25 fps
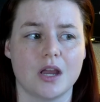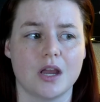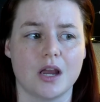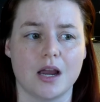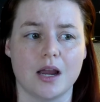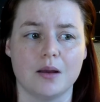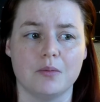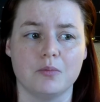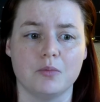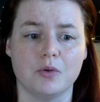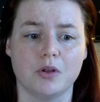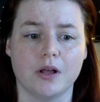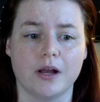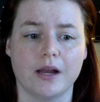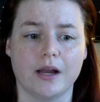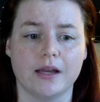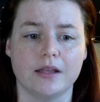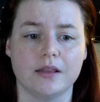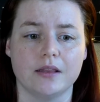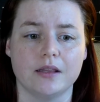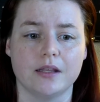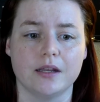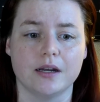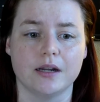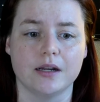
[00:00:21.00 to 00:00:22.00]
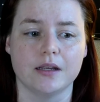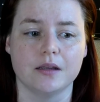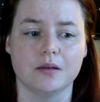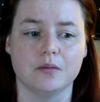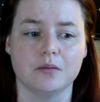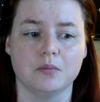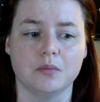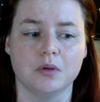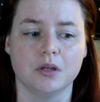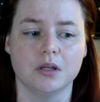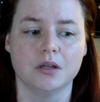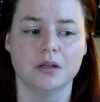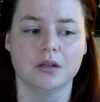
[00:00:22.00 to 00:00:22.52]
I'm glad that I
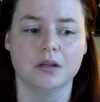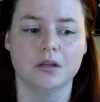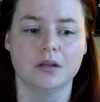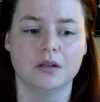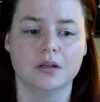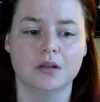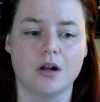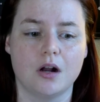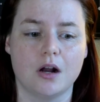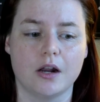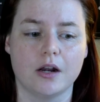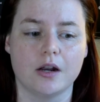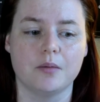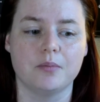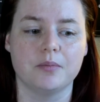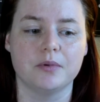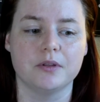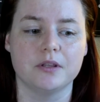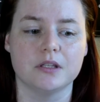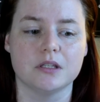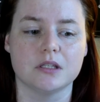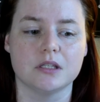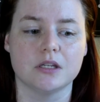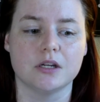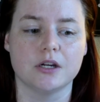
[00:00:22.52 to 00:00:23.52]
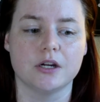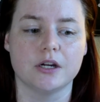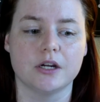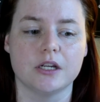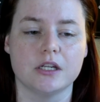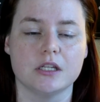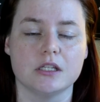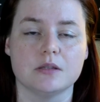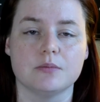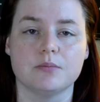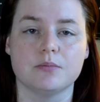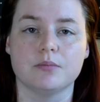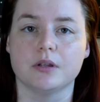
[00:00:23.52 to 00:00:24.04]
am caught up in the
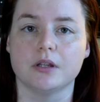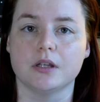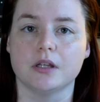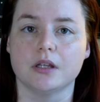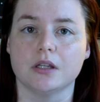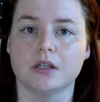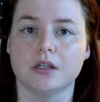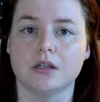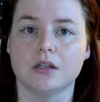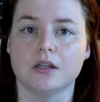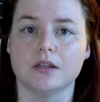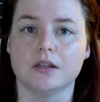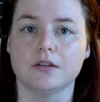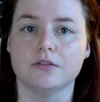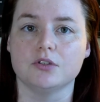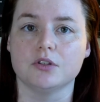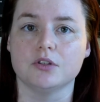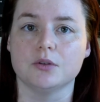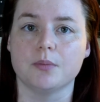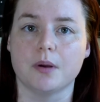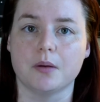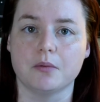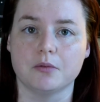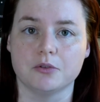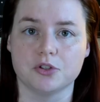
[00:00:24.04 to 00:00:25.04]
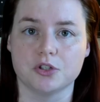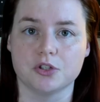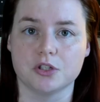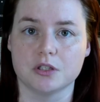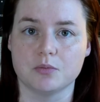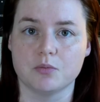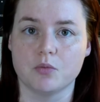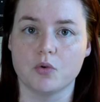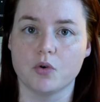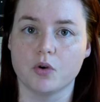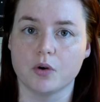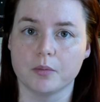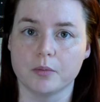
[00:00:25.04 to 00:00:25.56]
series, but if she publishes
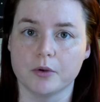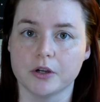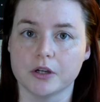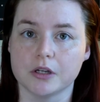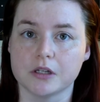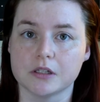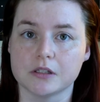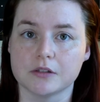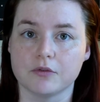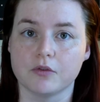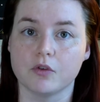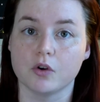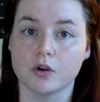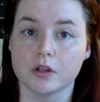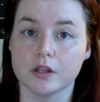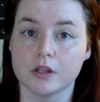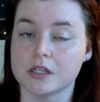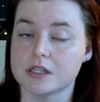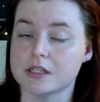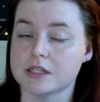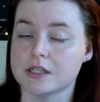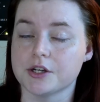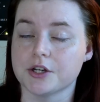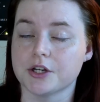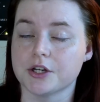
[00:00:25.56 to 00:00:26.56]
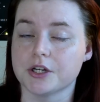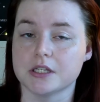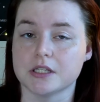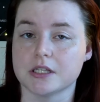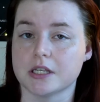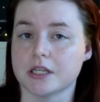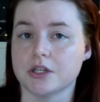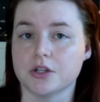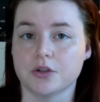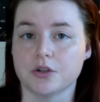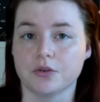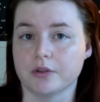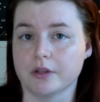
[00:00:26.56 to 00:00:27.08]
more books for the series,
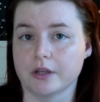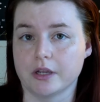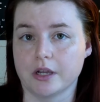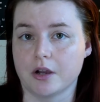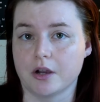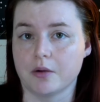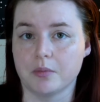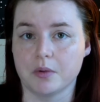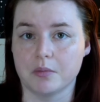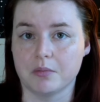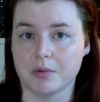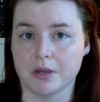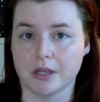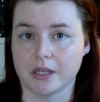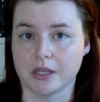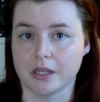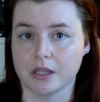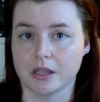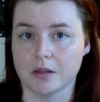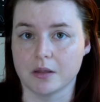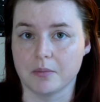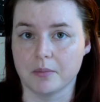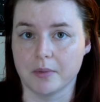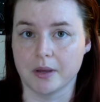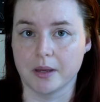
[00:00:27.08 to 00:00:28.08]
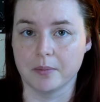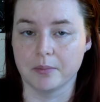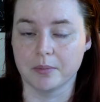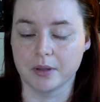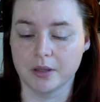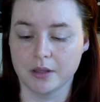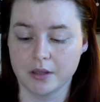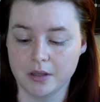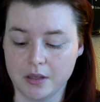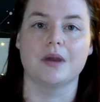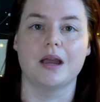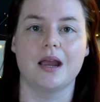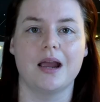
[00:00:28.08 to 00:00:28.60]
I don't think I'll be picking them up.
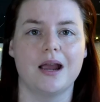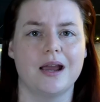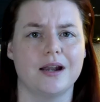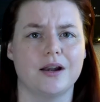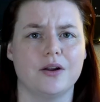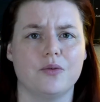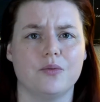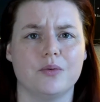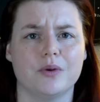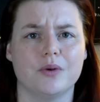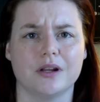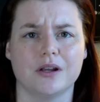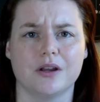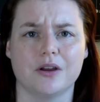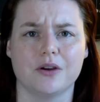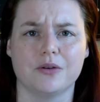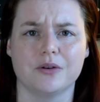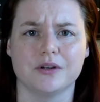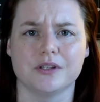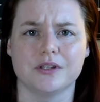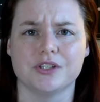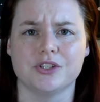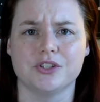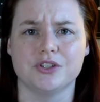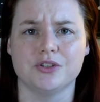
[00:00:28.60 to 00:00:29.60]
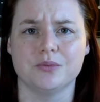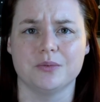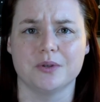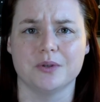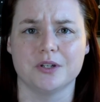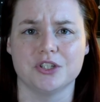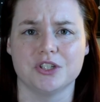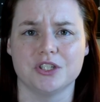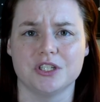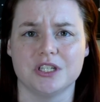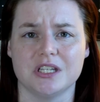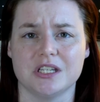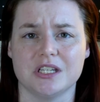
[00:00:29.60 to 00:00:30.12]
I don't want to go into too
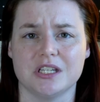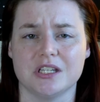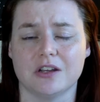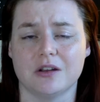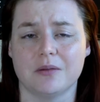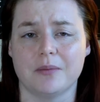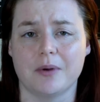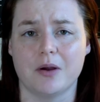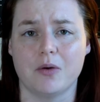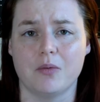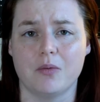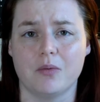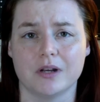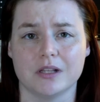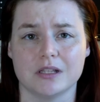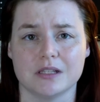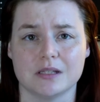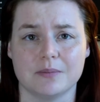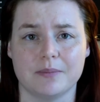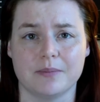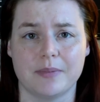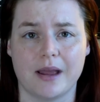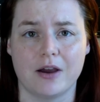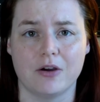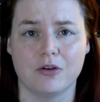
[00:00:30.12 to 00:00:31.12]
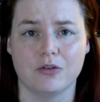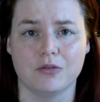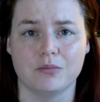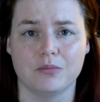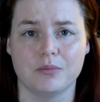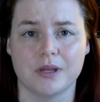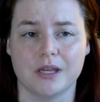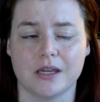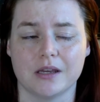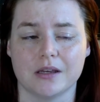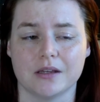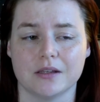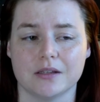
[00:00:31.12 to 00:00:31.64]
much detail about what it's about
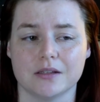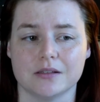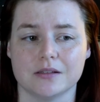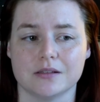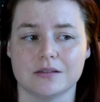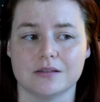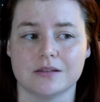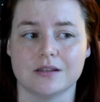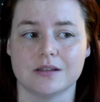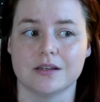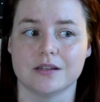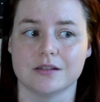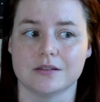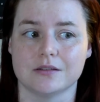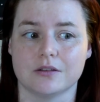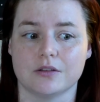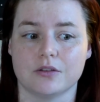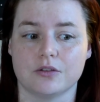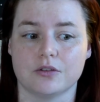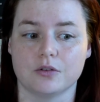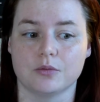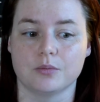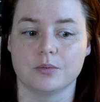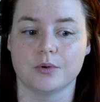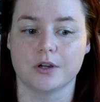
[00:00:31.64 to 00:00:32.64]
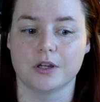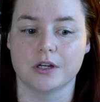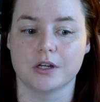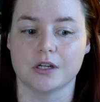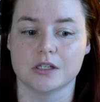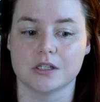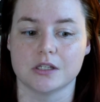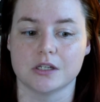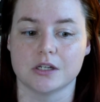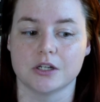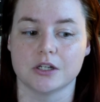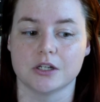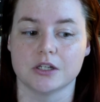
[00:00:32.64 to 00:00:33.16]
because it is the third book in the
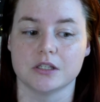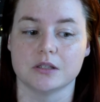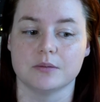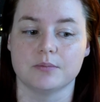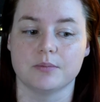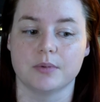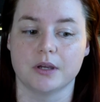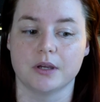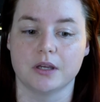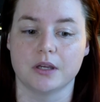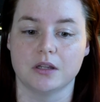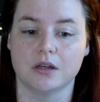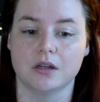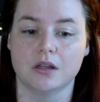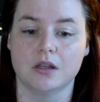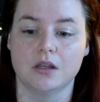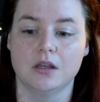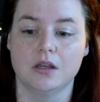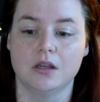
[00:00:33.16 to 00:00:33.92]
series, but